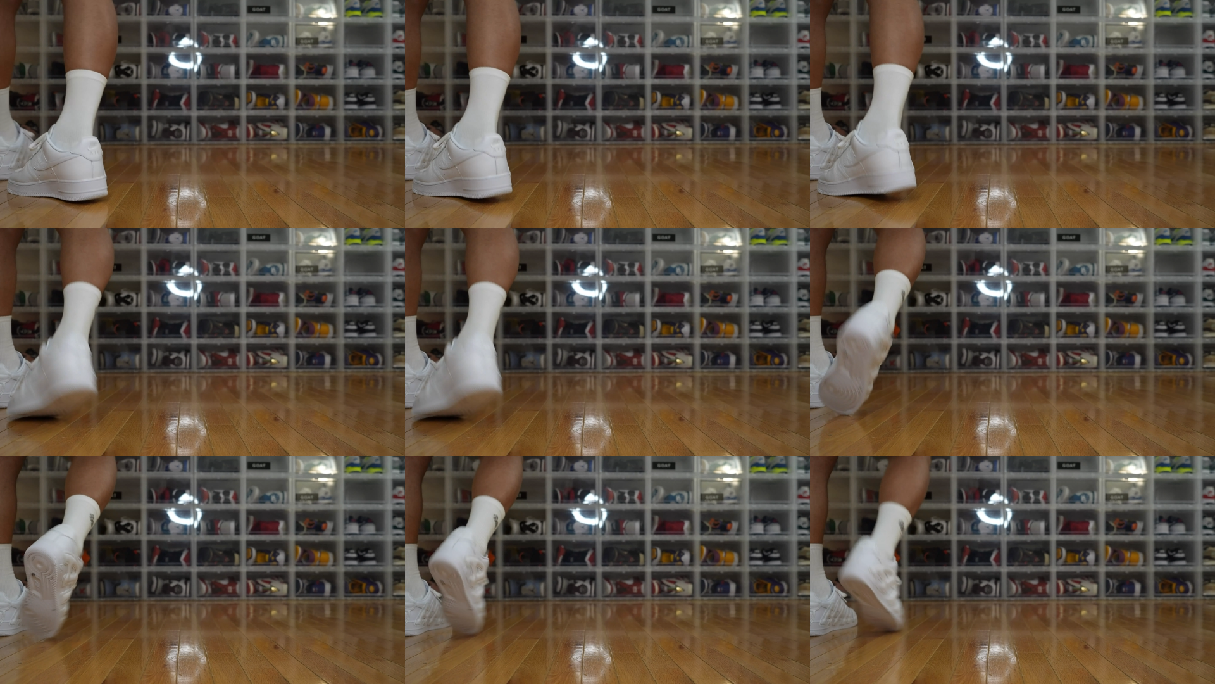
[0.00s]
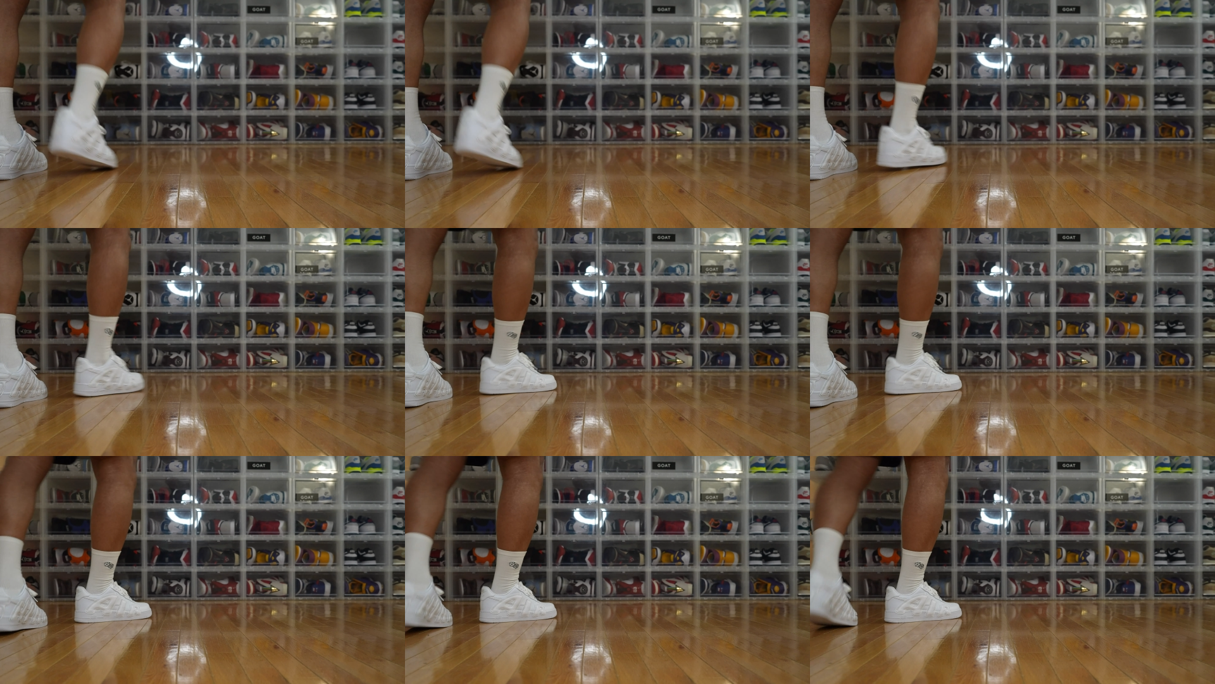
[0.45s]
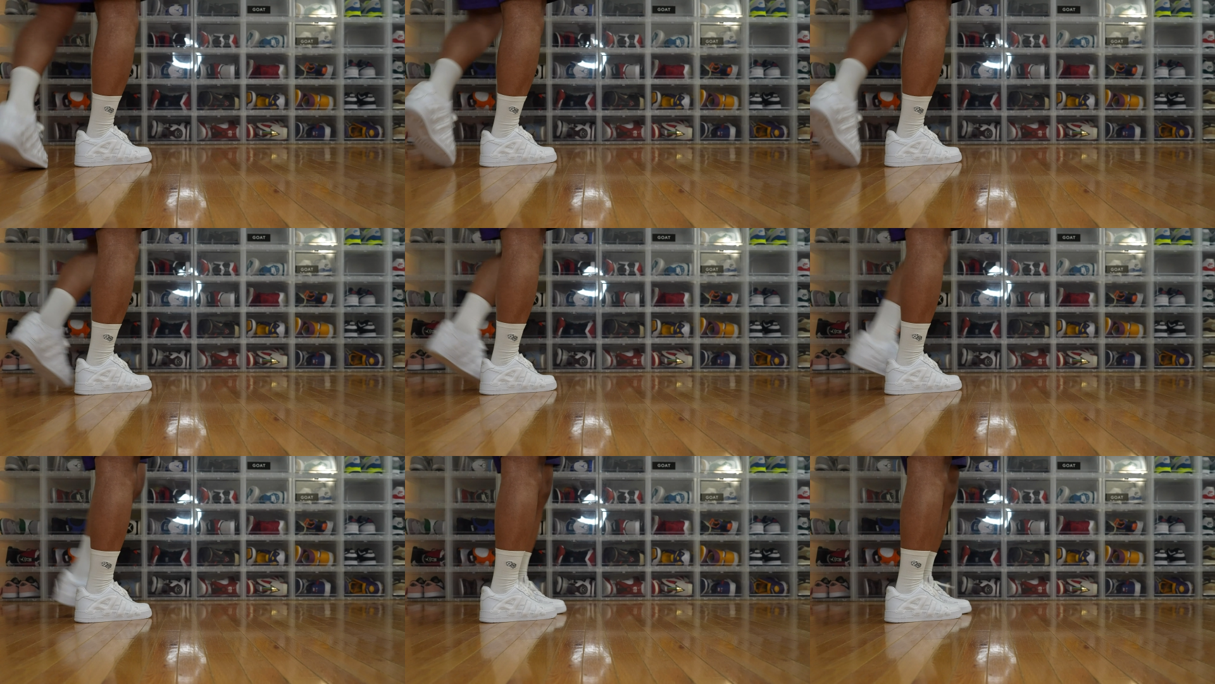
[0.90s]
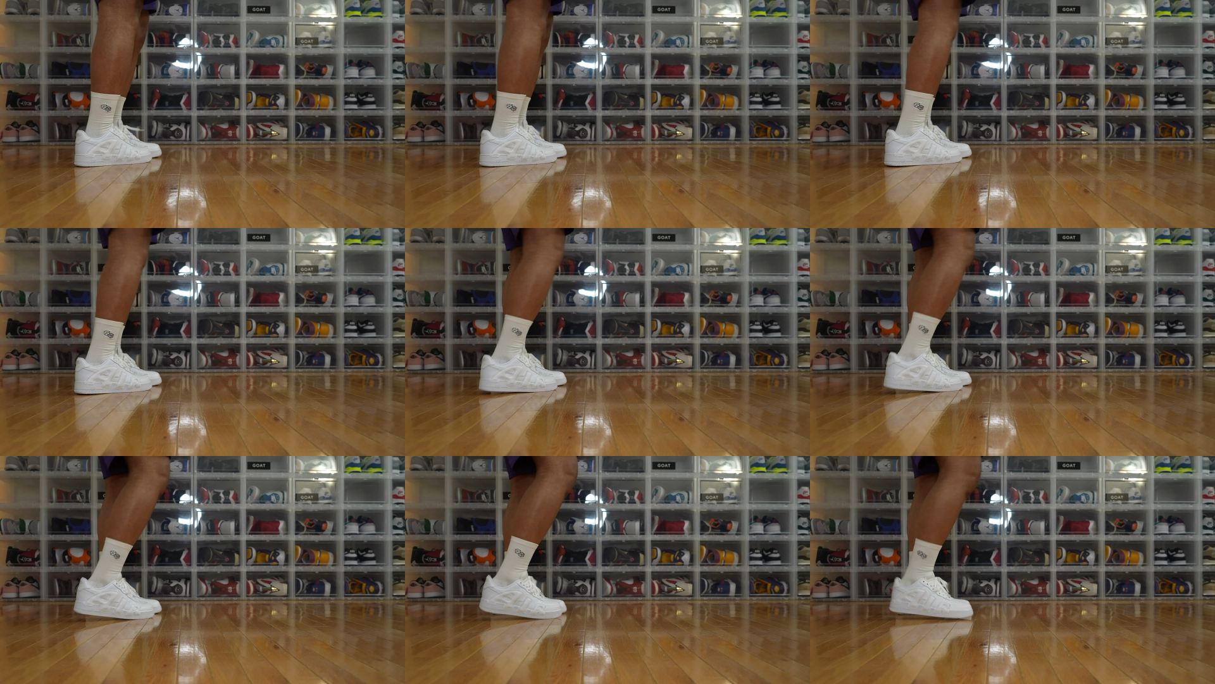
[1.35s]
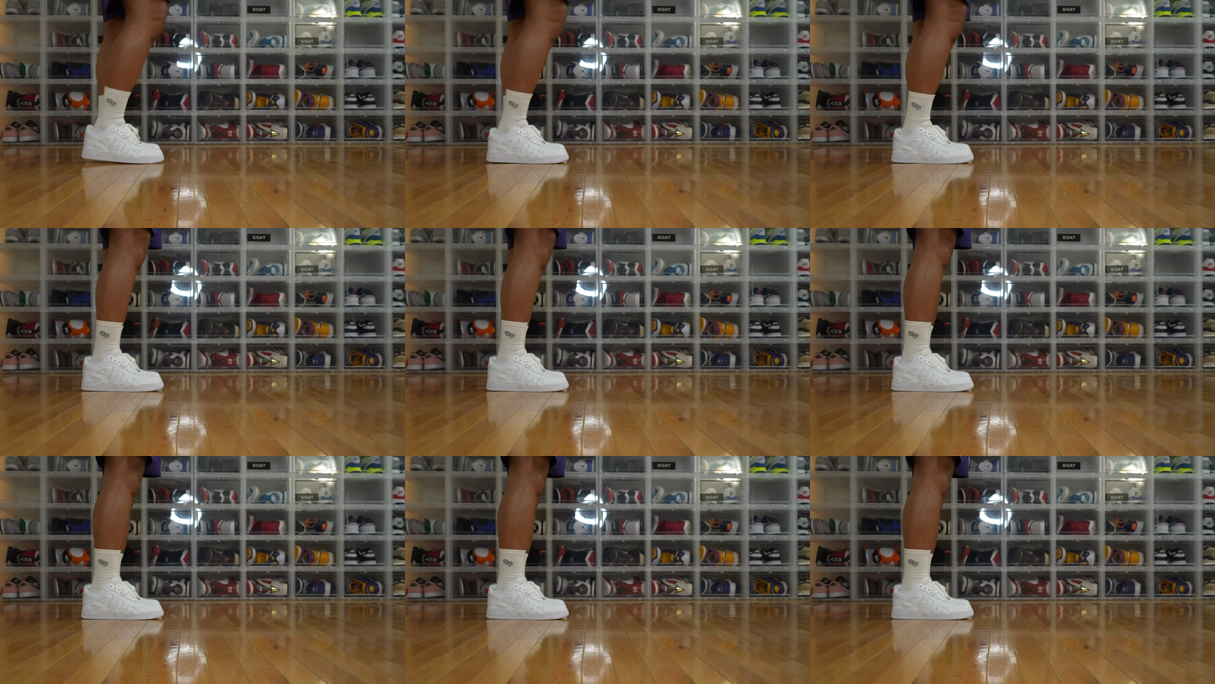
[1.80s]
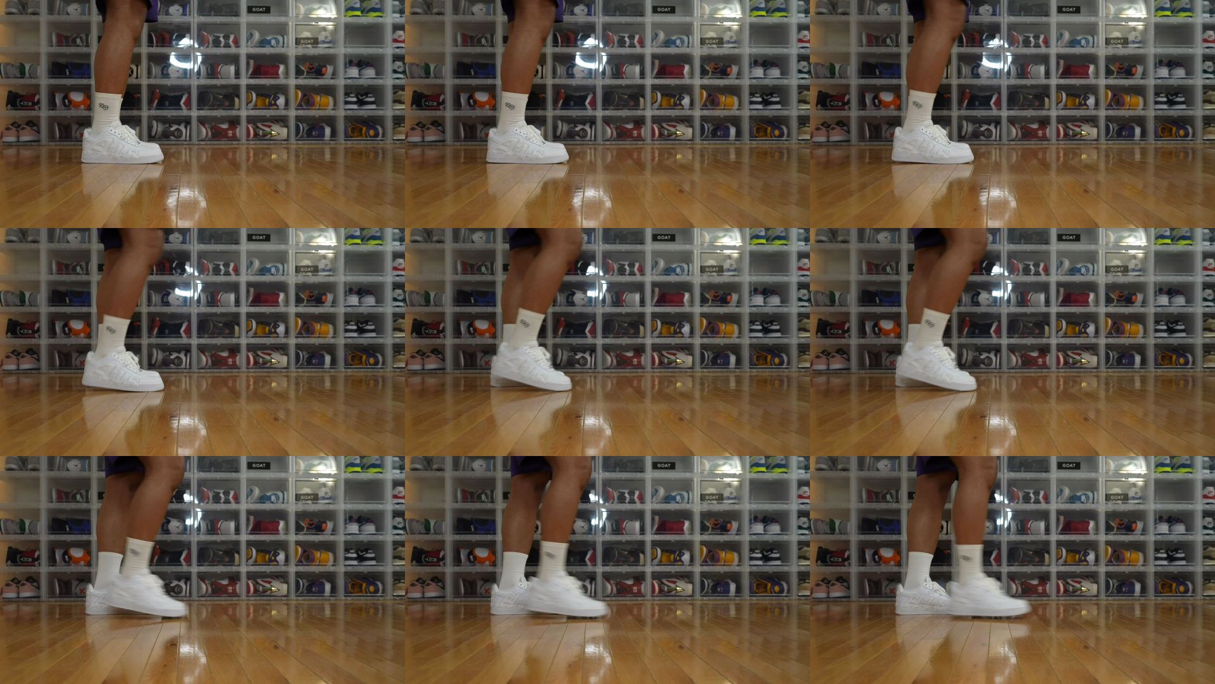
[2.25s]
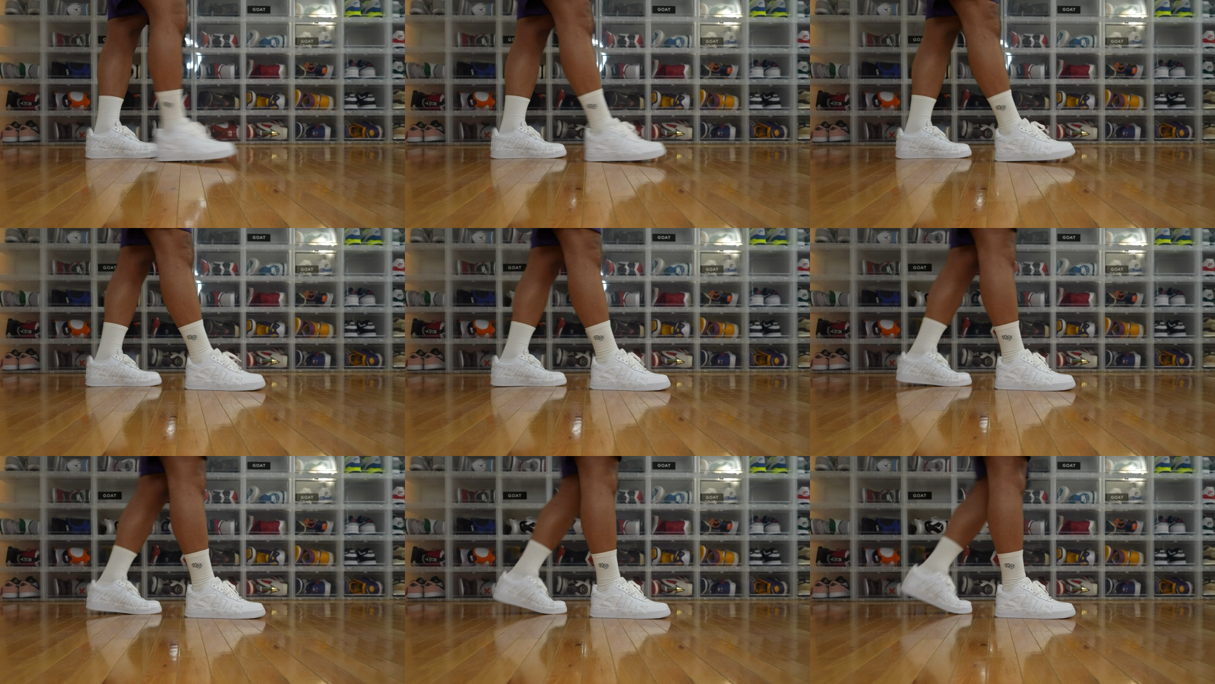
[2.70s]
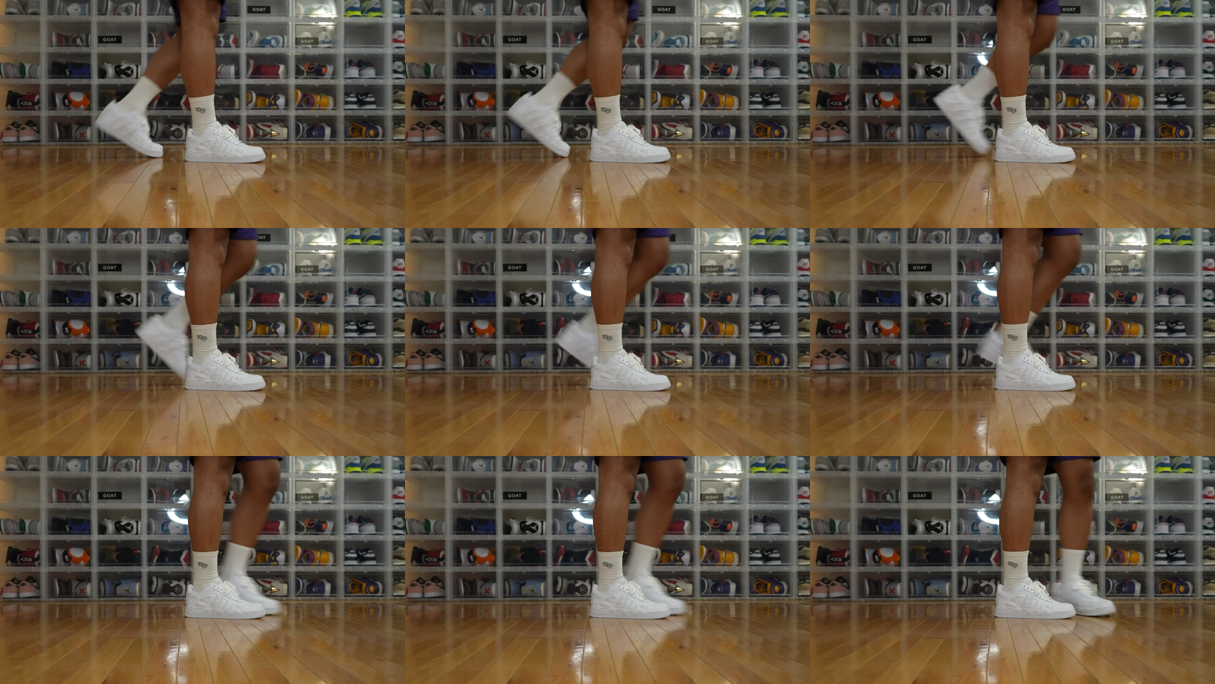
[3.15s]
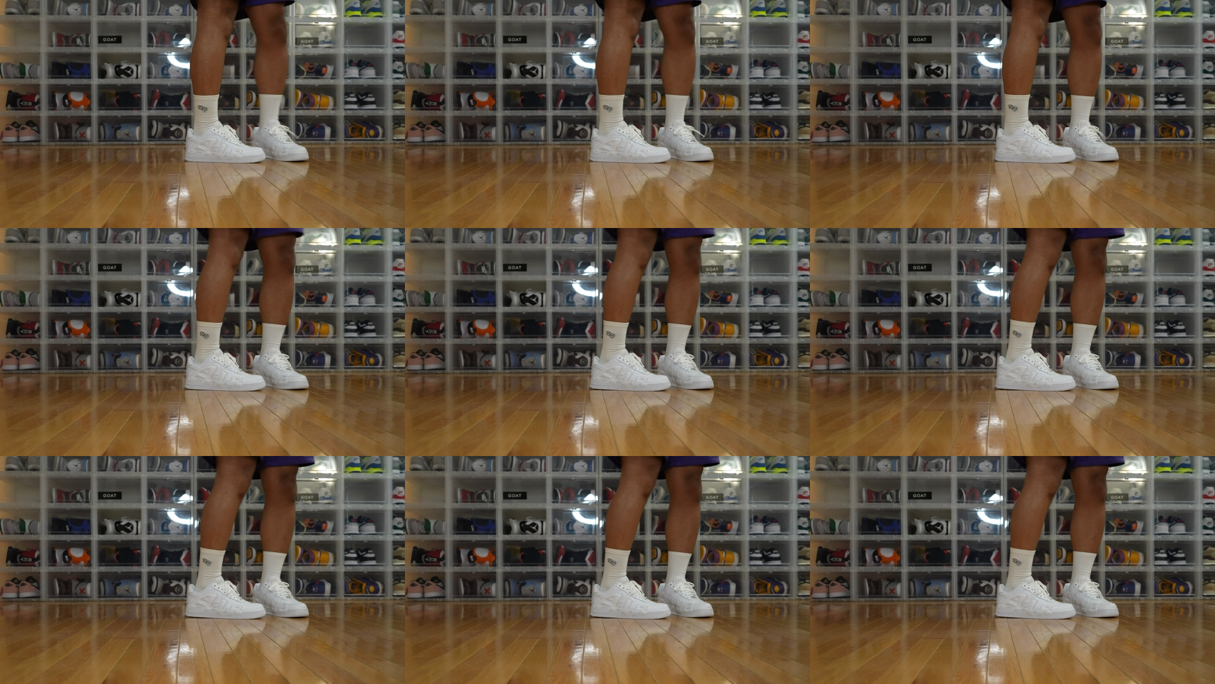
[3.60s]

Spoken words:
Nobody's mouth can be seen.